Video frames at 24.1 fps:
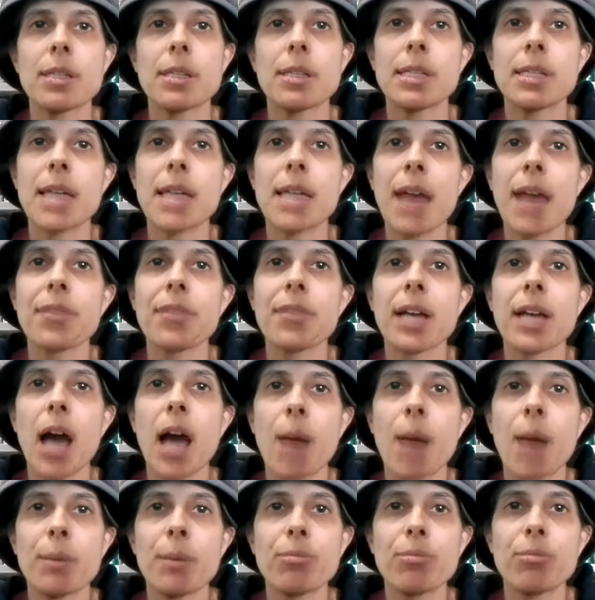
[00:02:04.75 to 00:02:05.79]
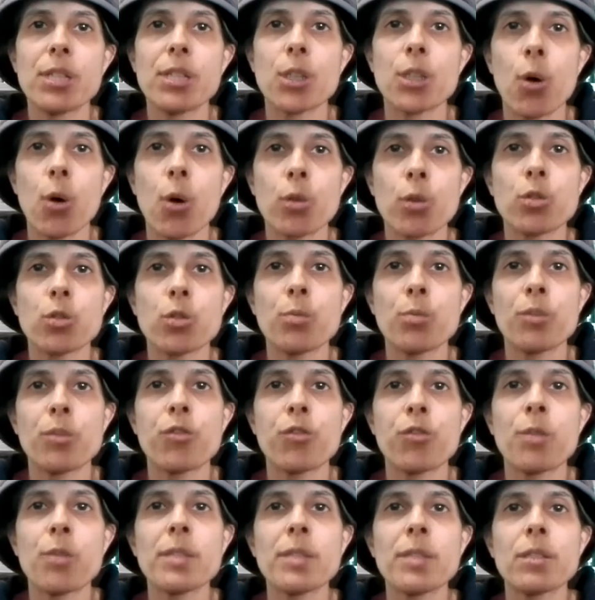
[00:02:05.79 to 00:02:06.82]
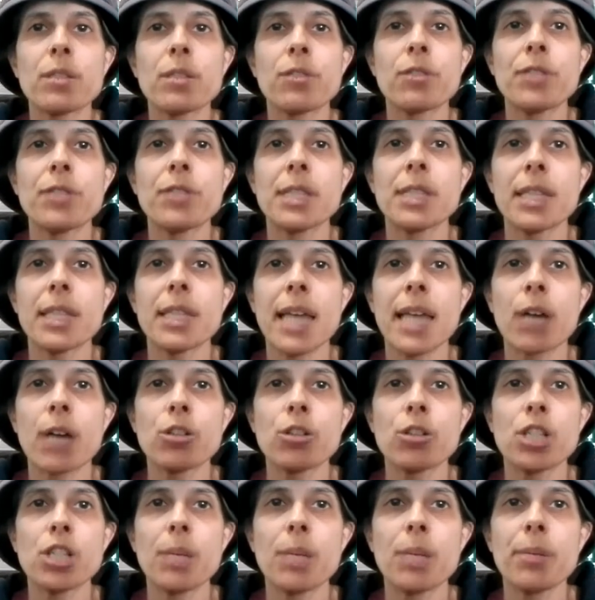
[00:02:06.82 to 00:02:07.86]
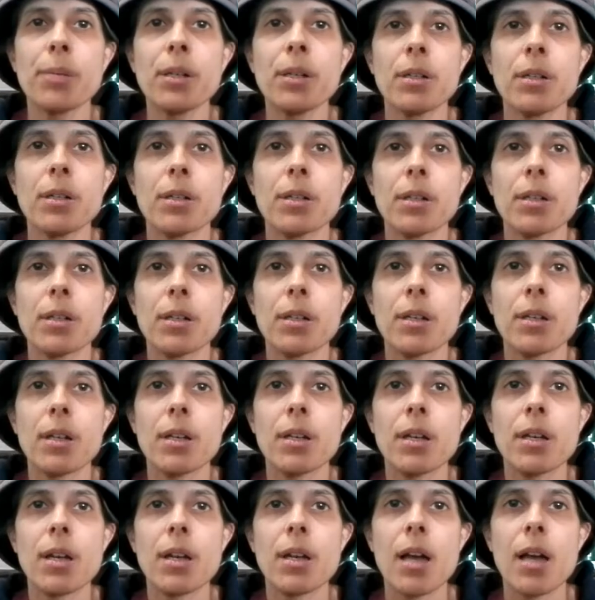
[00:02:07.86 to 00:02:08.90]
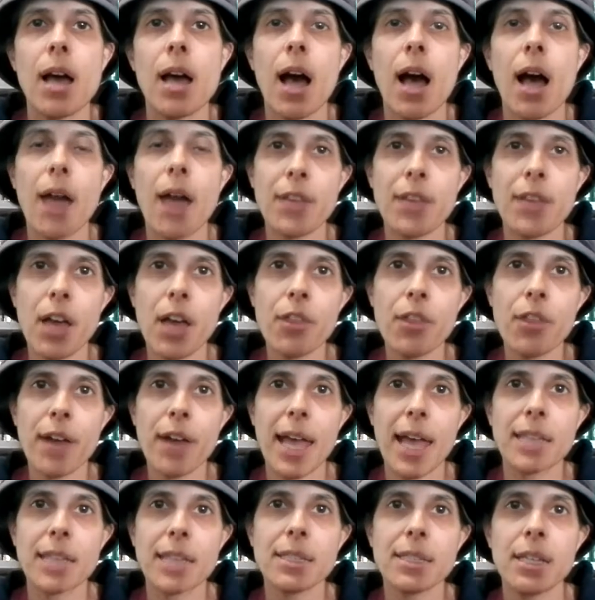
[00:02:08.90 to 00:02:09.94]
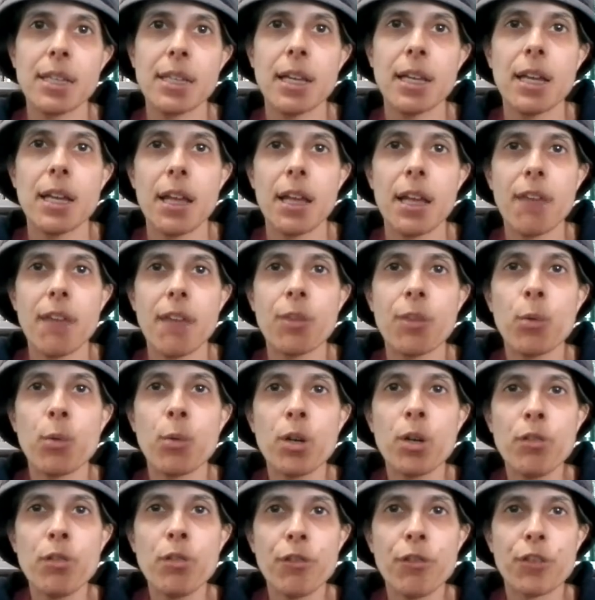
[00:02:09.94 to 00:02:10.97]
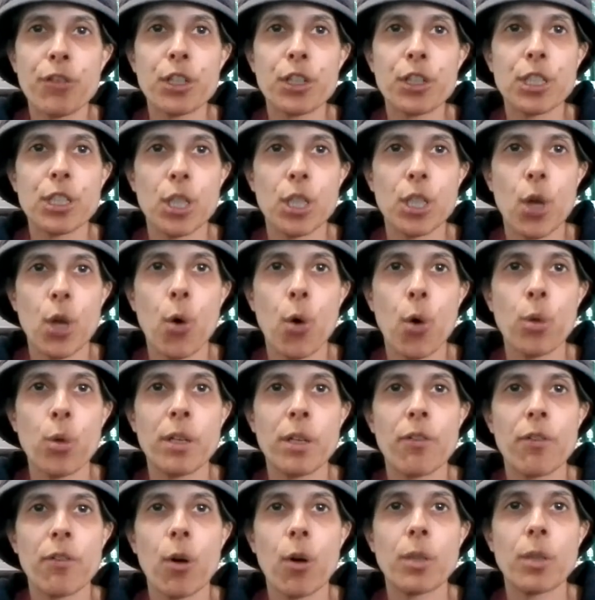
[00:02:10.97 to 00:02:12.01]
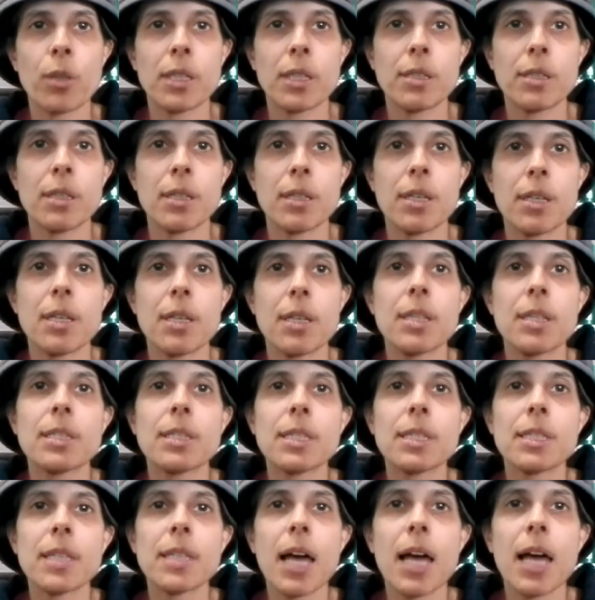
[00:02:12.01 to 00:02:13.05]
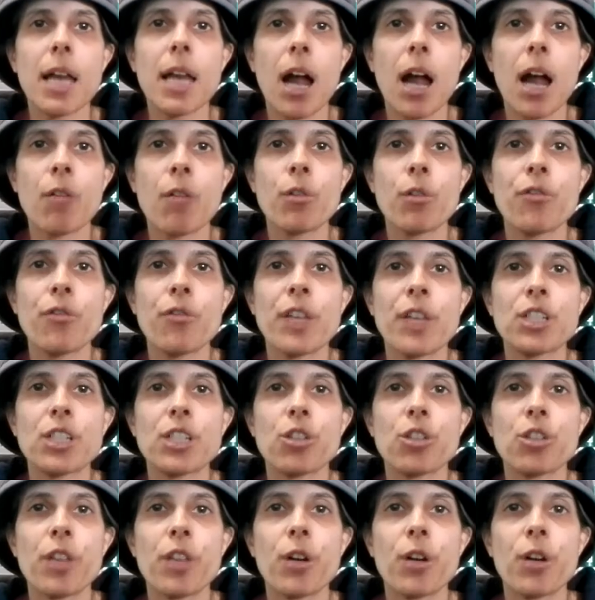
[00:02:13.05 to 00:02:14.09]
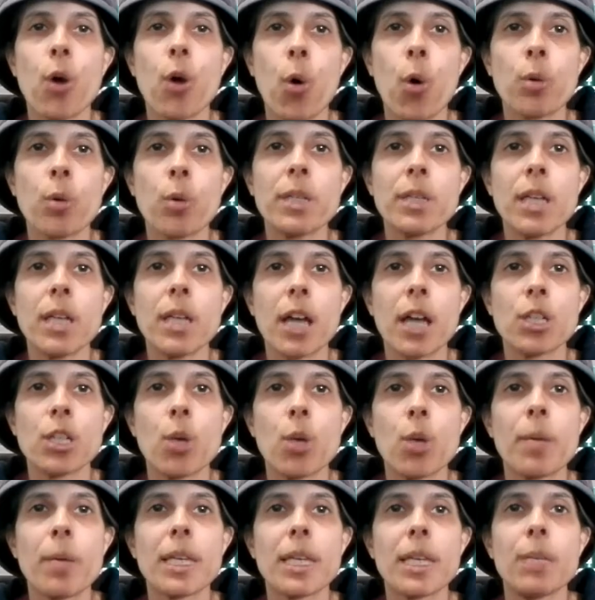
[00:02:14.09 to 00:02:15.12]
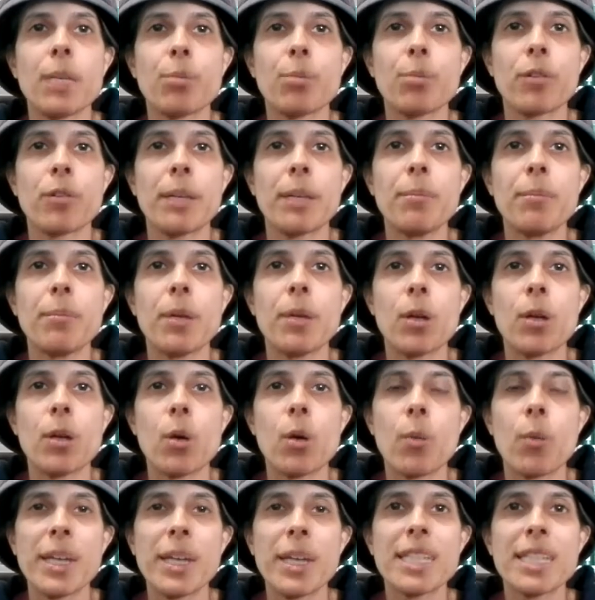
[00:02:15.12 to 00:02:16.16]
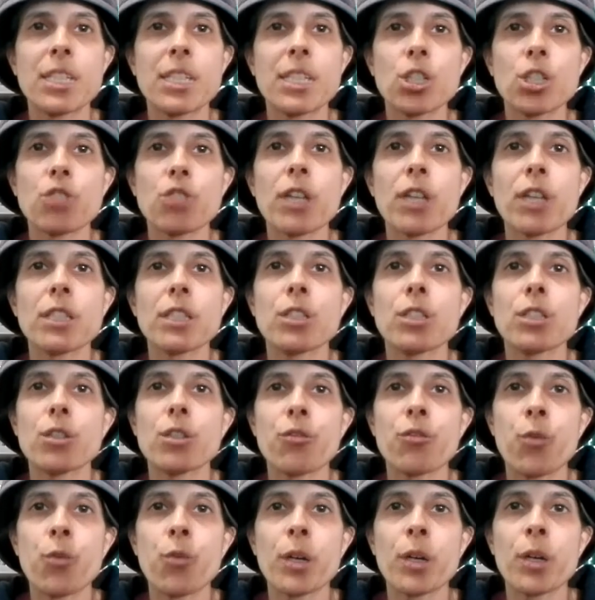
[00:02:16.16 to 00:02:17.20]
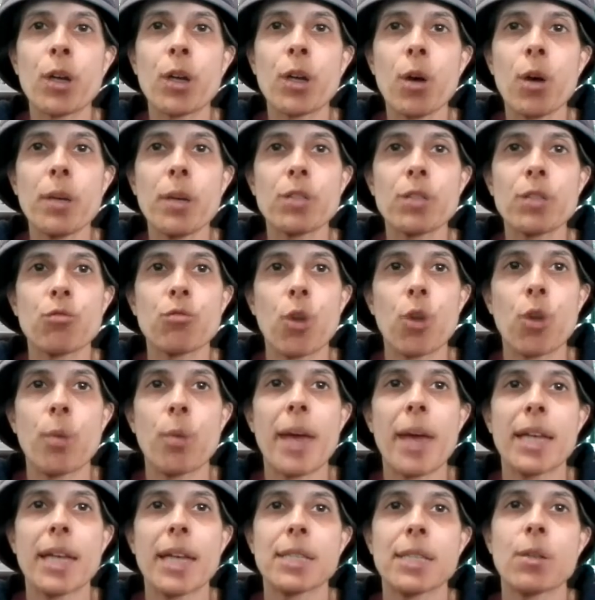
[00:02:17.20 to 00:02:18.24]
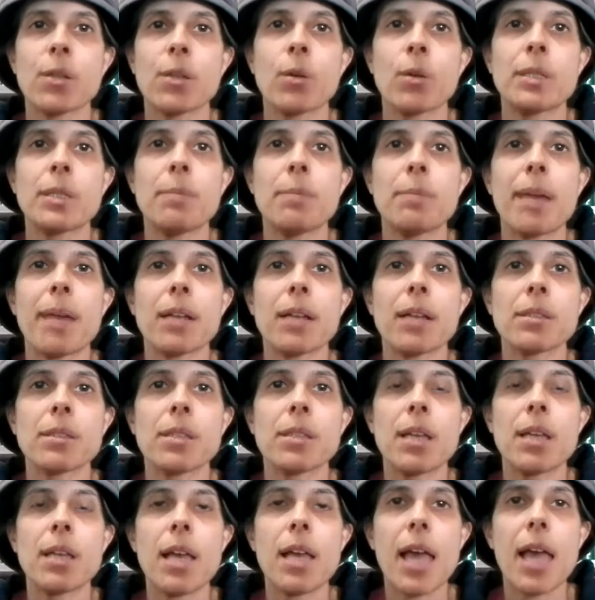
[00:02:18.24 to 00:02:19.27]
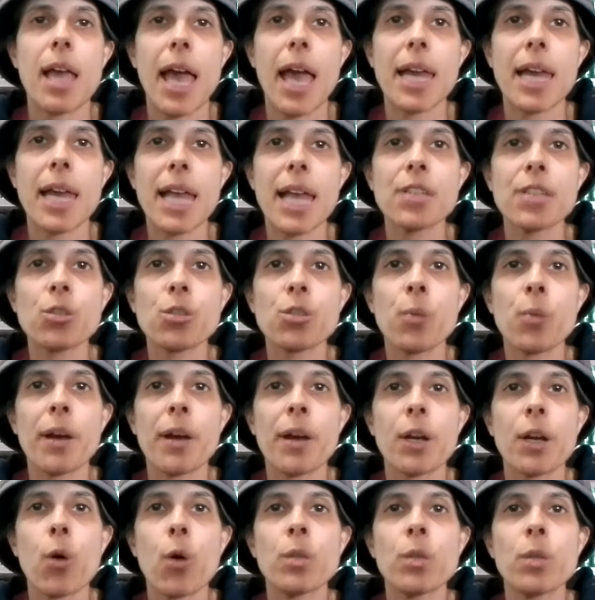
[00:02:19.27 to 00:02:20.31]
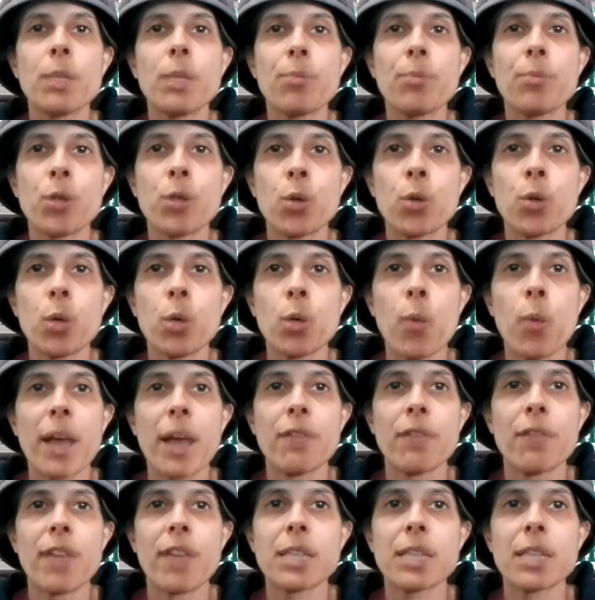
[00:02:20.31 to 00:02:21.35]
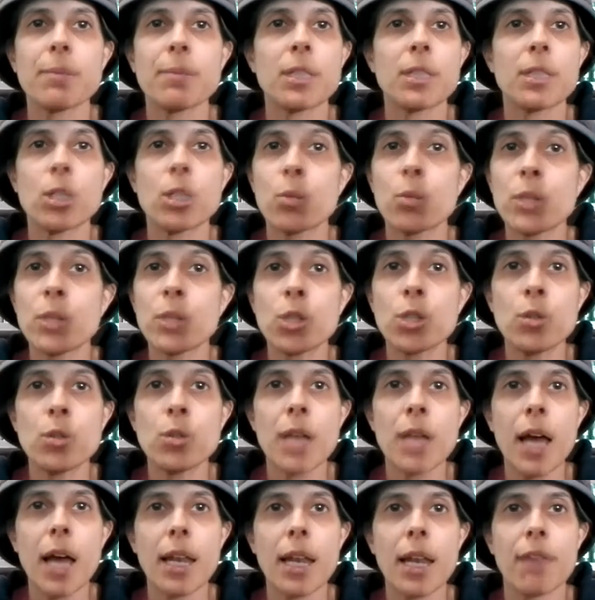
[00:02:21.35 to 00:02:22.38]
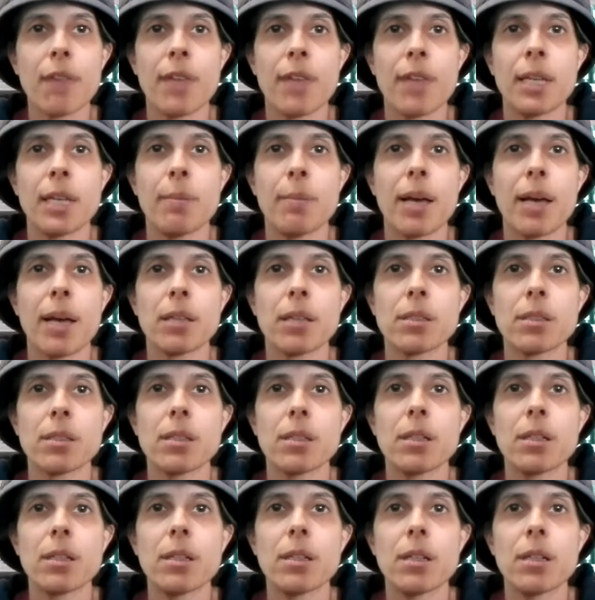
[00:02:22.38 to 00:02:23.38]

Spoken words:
Did not the common priest also perform the service in the outer chamber? On the other hand, if the word refers to the Holy of Holies, does not Aaron venture there only on Yom HaKippurim, when he is instructed to forego his robe and its golden bells, and enter wearing only pure white vestments which do not have any bells?